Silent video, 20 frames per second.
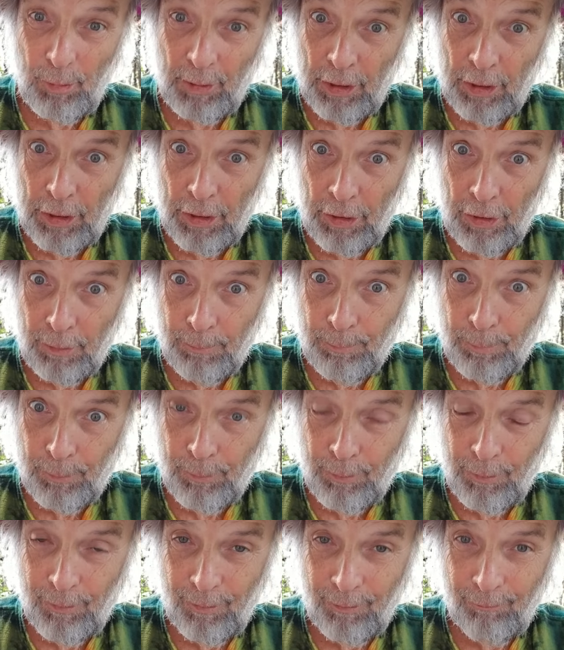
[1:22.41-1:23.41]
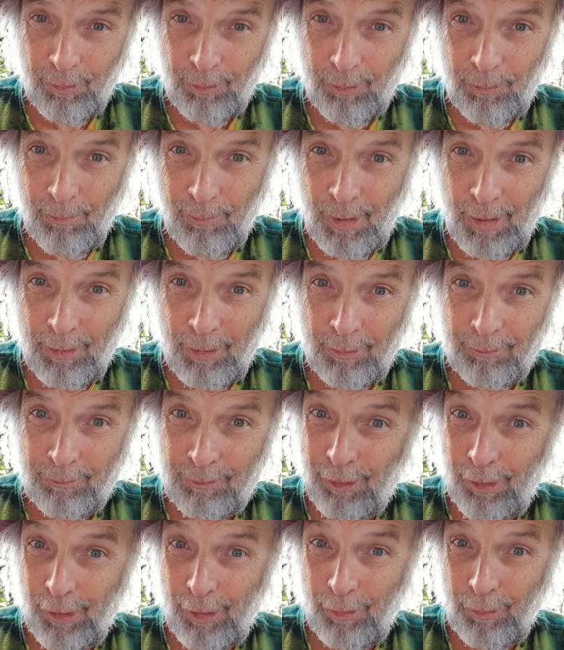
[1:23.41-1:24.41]
heaped with
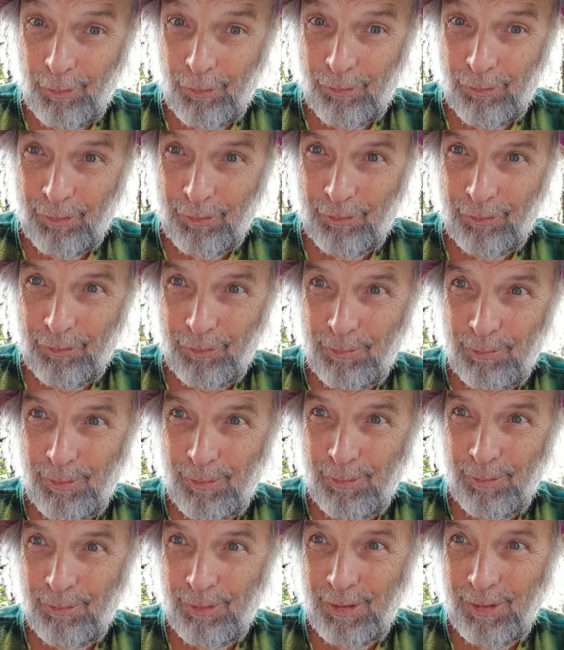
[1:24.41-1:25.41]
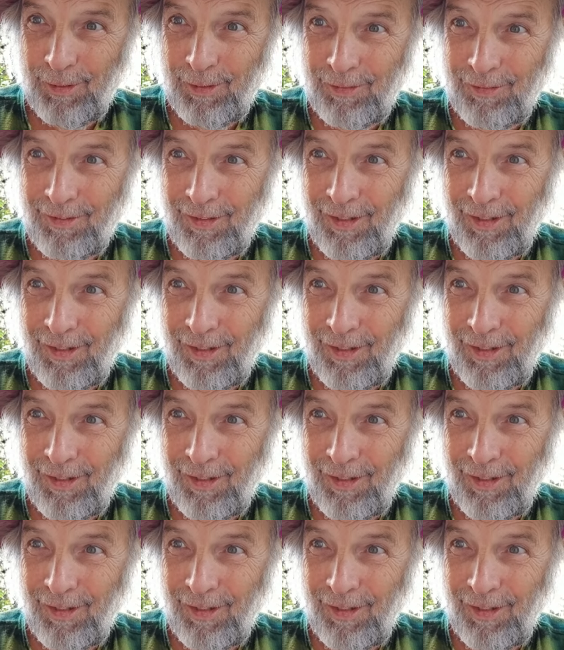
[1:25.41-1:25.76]
Laotian superweed.